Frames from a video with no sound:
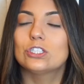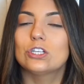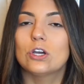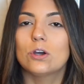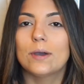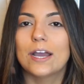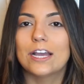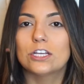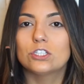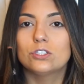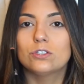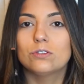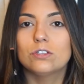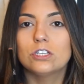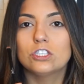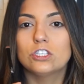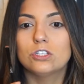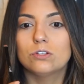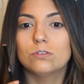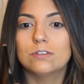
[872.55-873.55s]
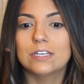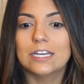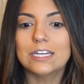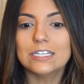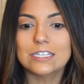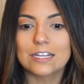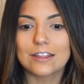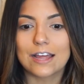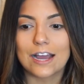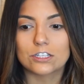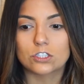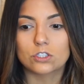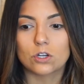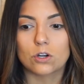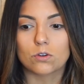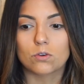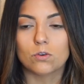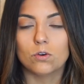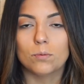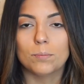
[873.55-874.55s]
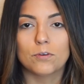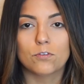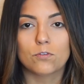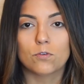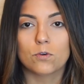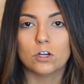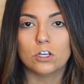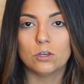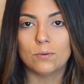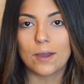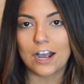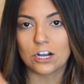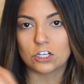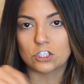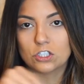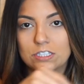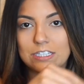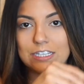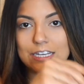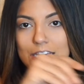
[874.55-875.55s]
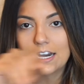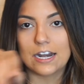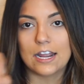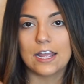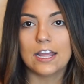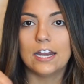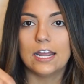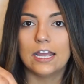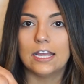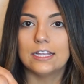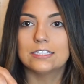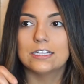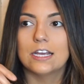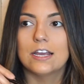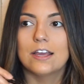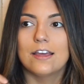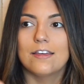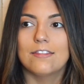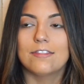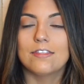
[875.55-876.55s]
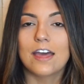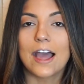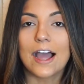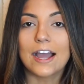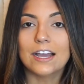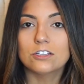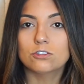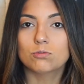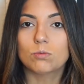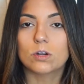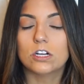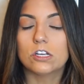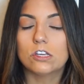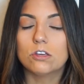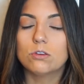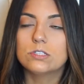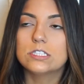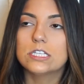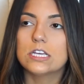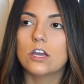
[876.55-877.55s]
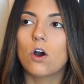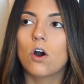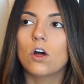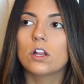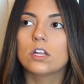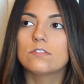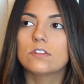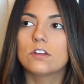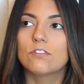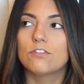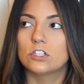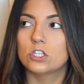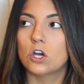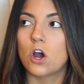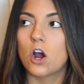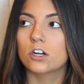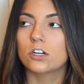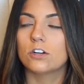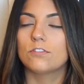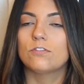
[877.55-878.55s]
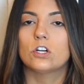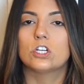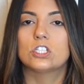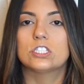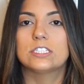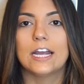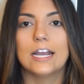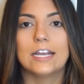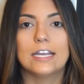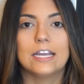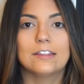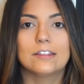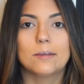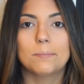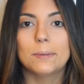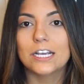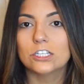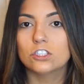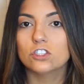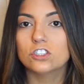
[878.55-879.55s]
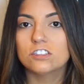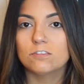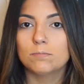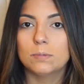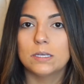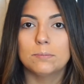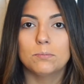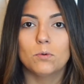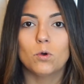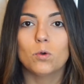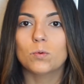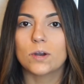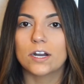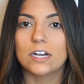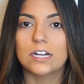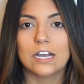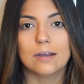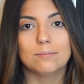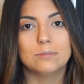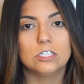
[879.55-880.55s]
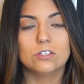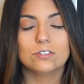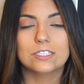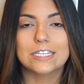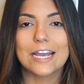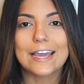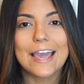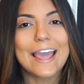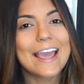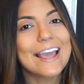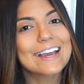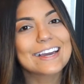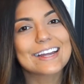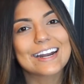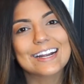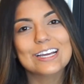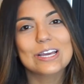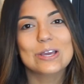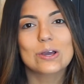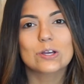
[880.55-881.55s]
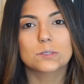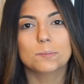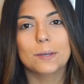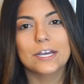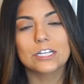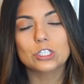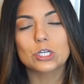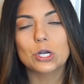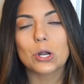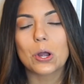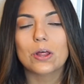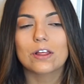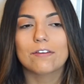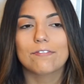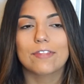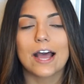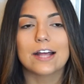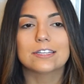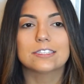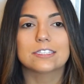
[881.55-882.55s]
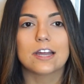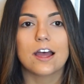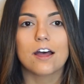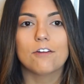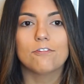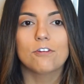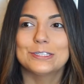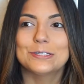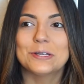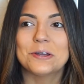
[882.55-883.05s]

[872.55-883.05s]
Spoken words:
So as soon as you get to that circle, before you actually get in it, that is where you see all of the photographers taking the pictures of people running up to you saying, hey, can I get y'all's picture? All of that stuff.